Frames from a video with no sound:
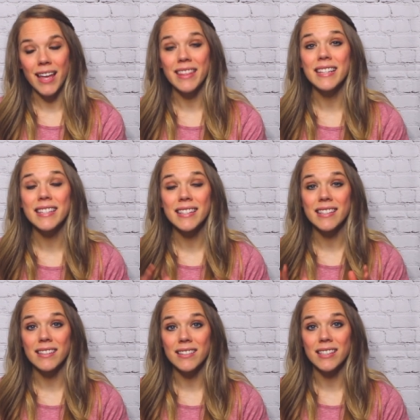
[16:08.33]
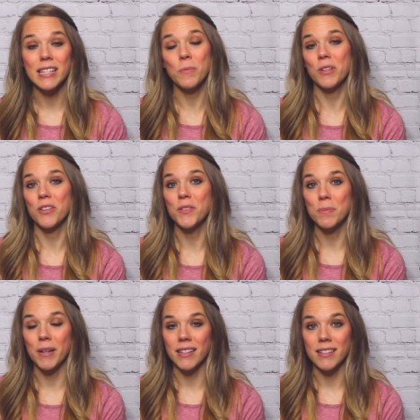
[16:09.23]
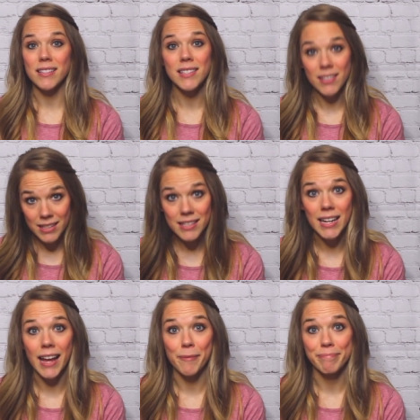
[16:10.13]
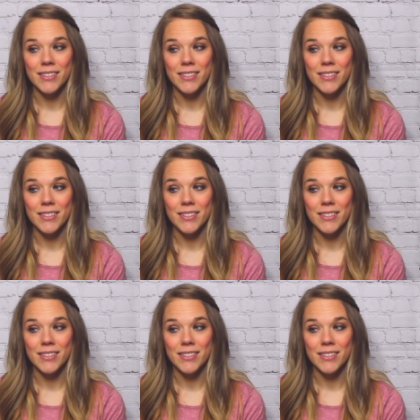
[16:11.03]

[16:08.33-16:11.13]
and they still sleep with those bunnies to this day.